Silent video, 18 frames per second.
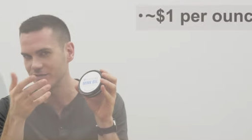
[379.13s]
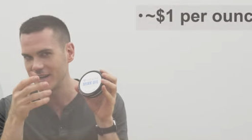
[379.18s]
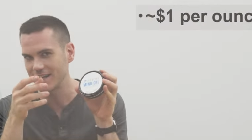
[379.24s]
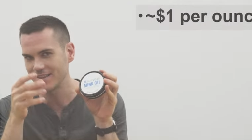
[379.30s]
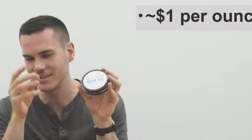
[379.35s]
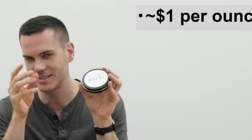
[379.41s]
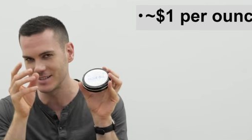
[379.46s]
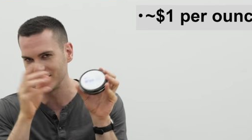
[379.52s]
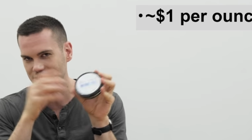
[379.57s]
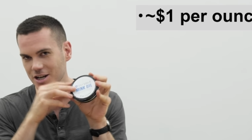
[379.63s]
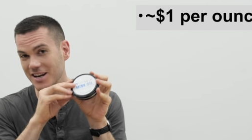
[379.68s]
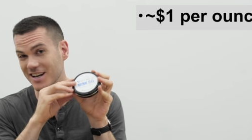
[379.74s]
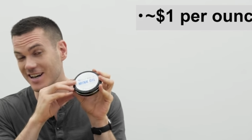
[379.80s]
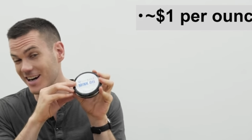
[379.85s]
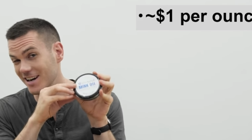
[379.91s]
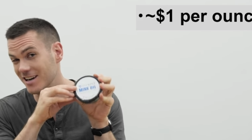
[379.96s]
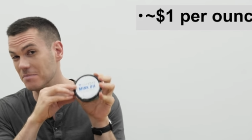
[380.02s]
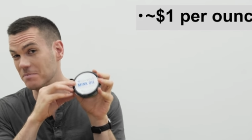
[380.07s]
the fact this is not
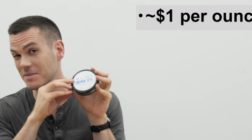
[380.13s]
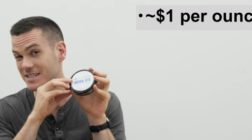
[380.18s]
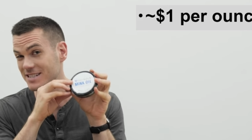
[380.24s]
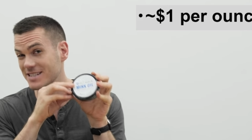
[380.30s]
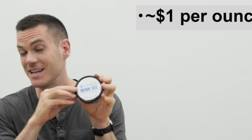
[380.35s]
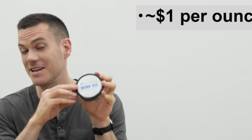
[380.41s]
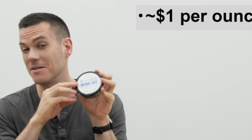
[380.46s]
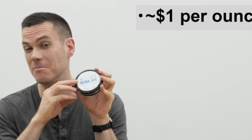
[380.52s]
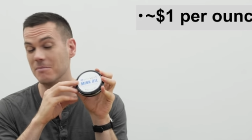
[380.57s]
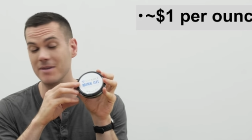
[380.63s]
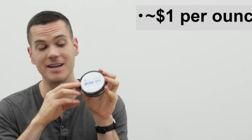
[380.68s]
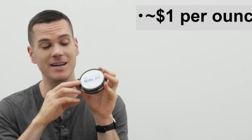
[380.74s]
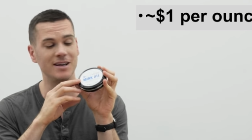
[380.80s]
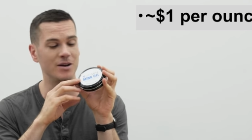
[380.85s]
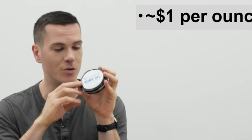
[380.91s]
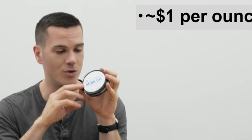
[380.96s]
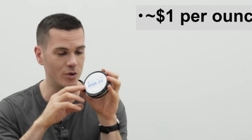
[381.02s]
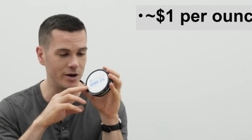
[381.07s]
100%
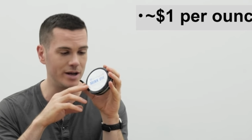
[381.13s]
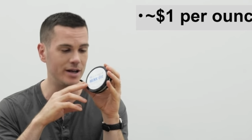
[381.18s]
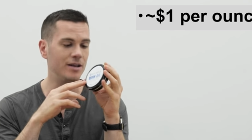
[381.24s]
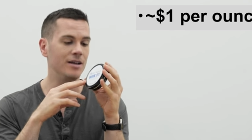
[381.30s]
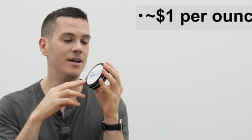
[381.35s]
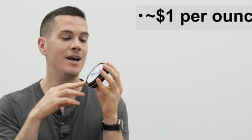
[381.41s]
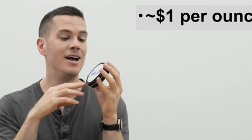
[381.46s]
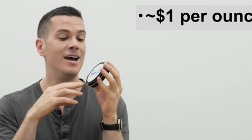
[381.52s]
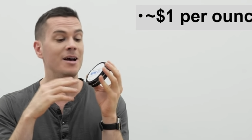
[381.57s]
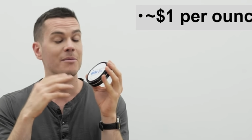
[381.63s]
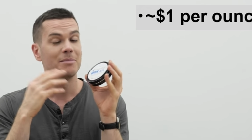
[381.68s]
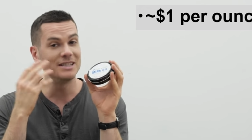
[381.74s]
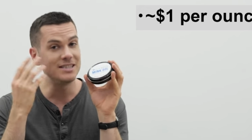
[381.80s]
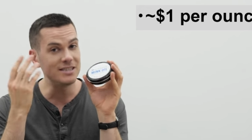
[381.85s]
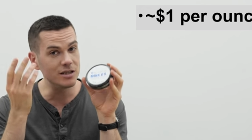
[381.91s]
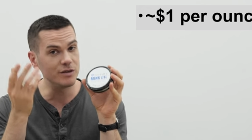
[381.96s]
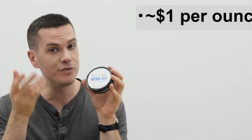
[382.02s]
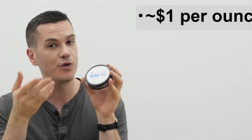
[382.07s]
mink oil, but
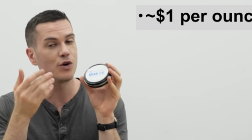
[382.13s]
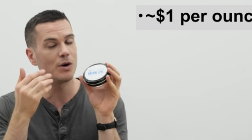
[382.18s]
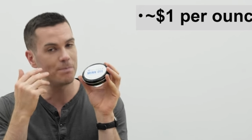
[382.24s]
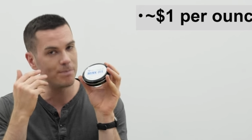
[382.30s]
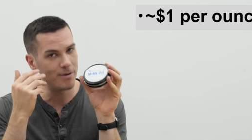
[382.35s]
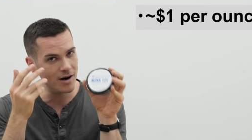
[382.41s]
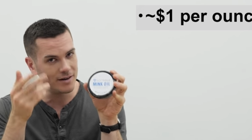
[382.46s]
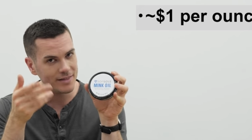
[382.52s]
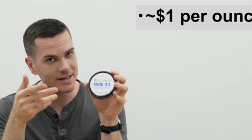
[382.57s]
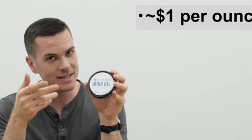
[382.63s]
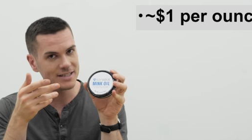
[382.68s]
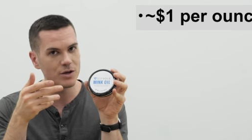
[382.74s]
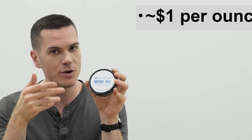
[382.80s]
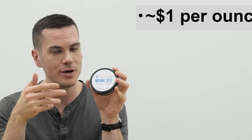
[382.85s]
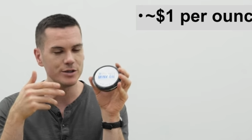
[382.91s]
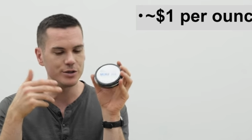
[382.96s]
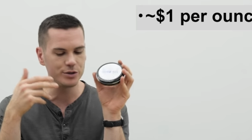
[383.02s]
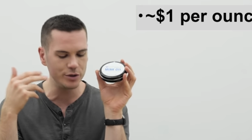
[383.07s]
still for a product that is
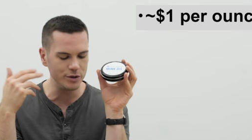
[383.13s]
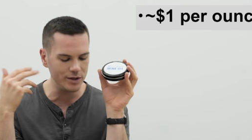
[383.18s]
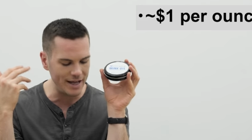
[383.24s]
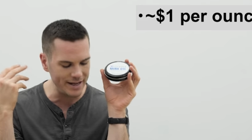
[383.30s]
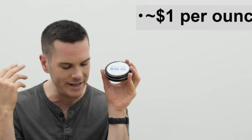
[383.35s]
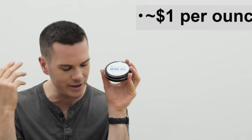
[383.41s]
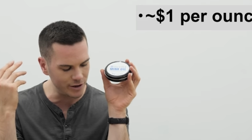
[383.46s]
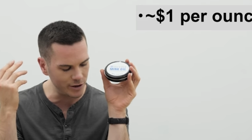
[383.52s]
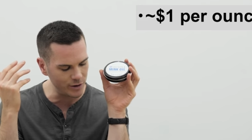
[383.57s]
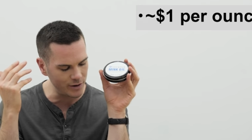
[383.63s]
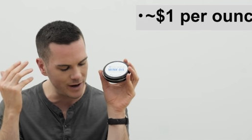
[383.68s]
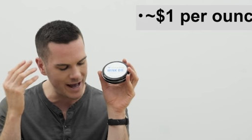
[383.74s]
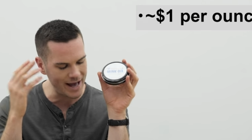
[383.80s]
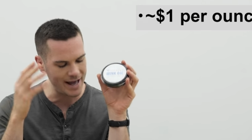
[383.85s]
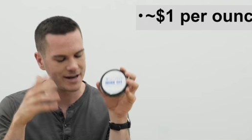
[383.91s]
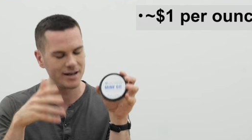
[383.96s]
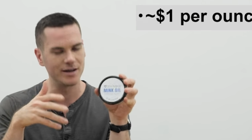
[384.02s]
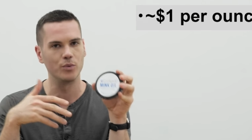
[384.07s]
going to, like, you know,
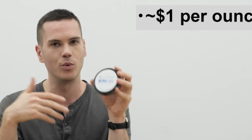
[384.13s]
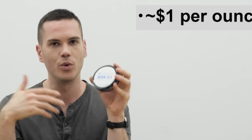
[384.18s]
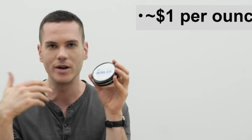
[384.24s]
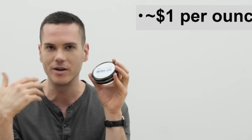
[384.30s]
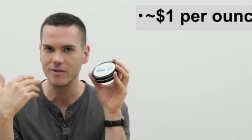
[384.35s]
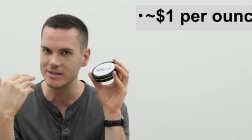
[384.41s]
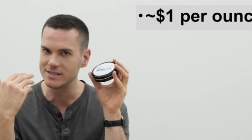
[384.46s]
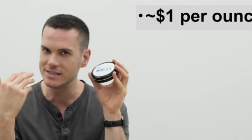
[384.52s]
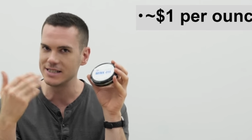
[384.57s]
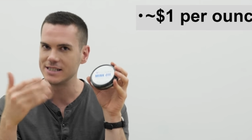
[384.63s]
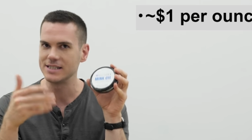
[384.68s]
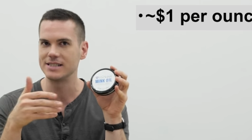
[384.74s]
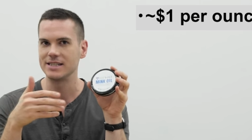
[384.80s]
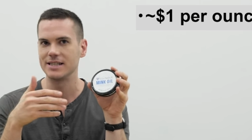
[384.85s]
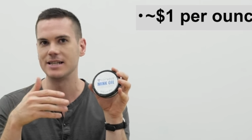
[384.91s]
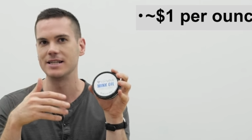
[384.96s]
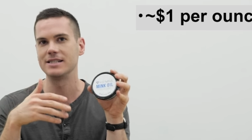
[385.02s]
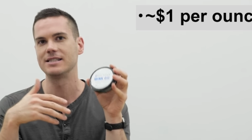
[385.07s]
add a water
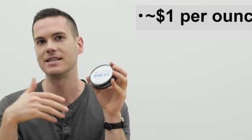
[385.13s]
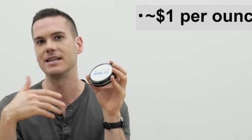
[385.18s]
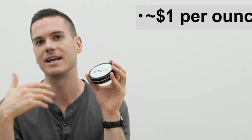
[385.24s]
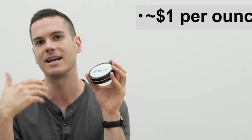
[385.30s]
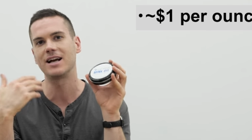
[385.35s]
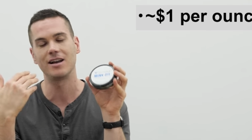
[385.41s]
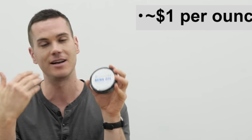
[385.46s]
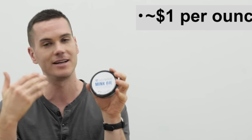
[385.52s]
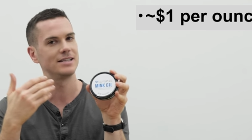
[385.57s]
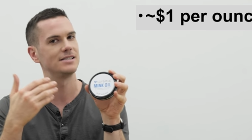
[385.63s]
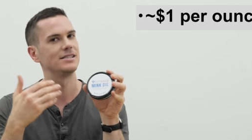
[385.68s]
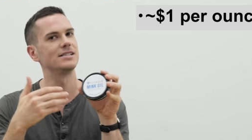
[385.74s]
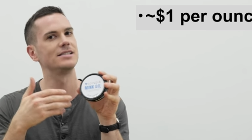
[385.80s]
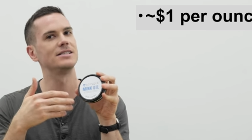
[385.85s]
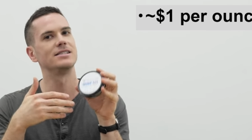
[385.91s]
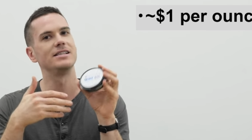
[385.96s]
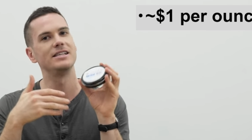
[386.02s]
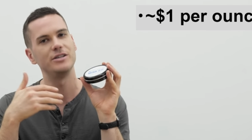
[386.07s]
resistance and like color
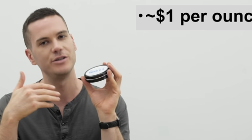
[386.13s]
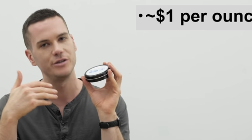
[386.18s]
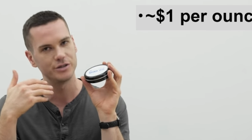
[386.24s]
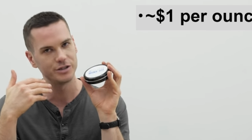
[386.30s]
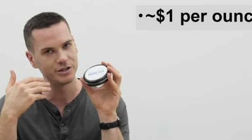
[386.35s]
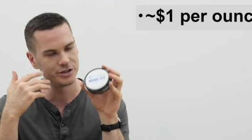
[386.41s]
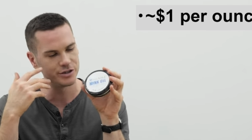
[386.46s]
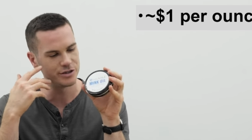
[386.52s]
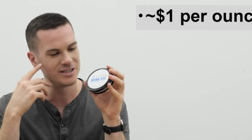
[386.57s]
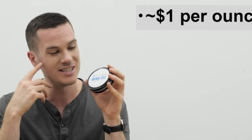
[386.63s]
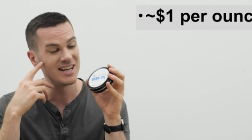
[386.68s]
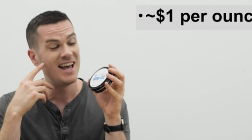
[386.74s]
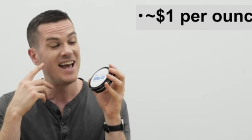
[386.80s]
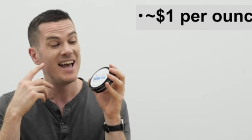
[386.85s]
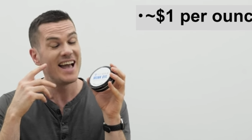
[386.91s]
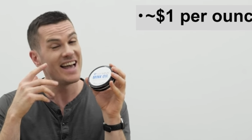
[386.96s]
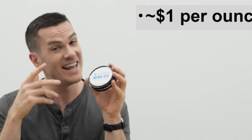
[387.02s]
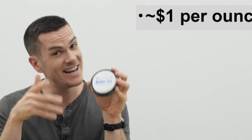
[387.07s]
consistency to your shoes,
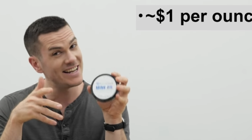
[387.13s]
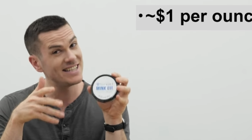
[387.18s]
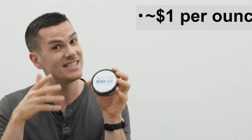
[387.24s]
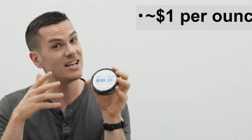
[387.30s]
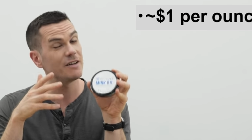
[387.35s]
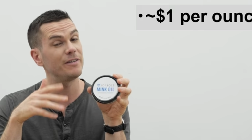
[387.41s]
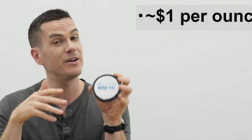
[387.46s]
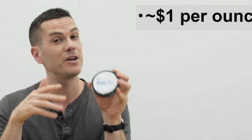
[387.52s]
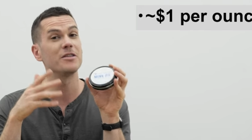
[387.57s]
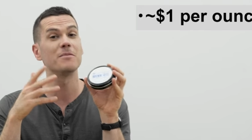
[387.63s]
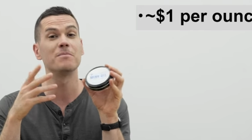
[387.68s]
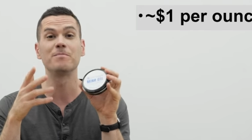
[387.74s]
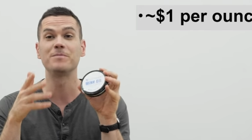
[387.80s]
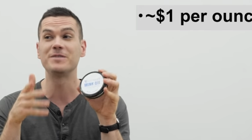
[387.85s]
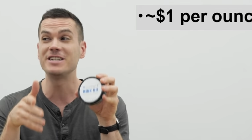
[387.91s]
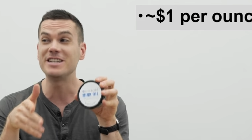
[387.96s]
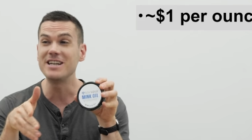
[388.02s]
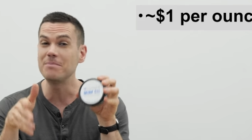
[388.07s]
it is definitely on the
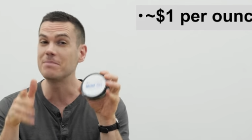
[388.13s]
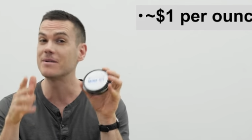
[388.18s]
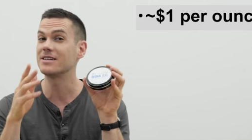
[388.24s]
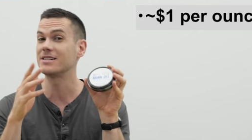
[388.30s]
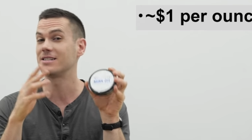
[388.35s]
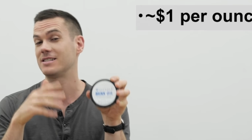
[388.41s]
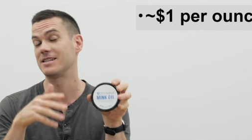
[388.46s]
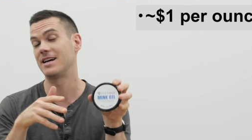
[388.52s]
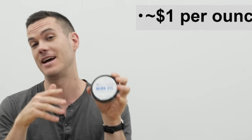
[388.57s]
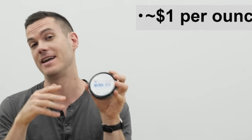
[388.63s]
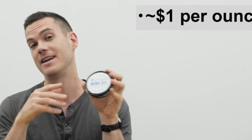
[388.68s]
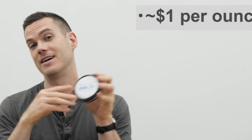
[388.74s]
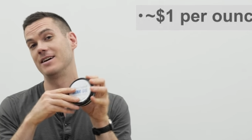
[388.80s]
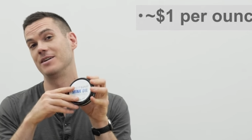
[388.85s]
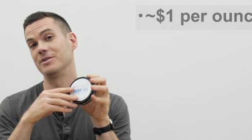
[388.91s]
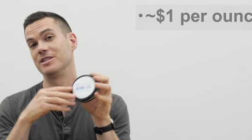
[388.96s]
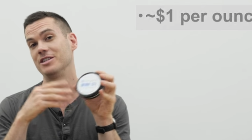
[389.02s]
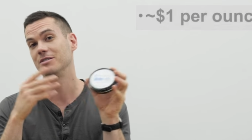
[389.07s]
cheaper side,
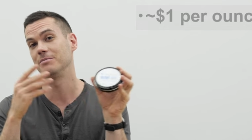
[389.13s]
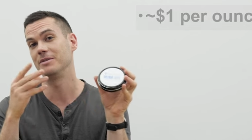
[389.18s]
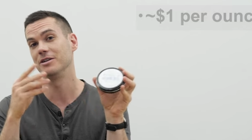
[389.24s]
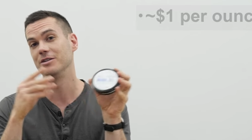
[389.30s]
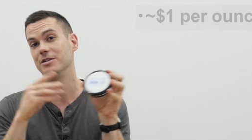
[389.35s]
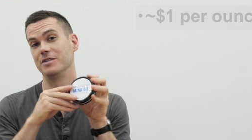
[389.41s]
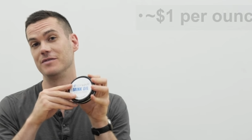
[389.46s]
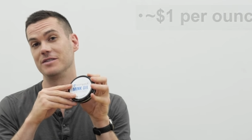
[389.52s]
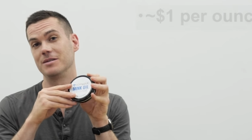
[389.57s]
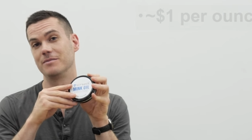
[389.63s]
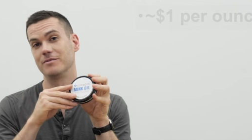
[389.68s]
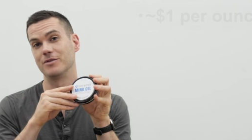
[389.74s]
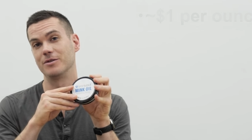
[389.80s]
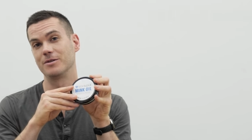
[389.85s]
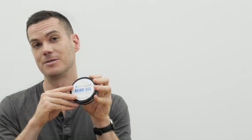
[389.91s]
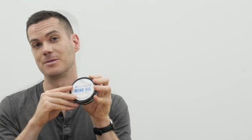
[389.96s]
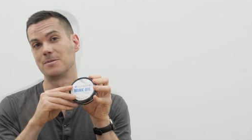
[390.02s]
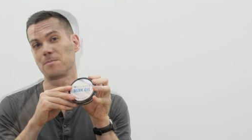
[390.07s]
which could be good news for some
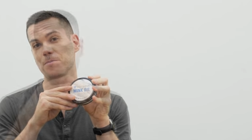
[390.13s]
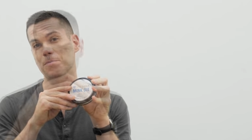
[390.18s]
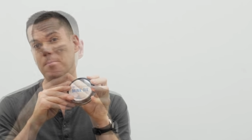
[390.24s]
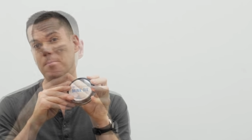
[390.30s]
folks.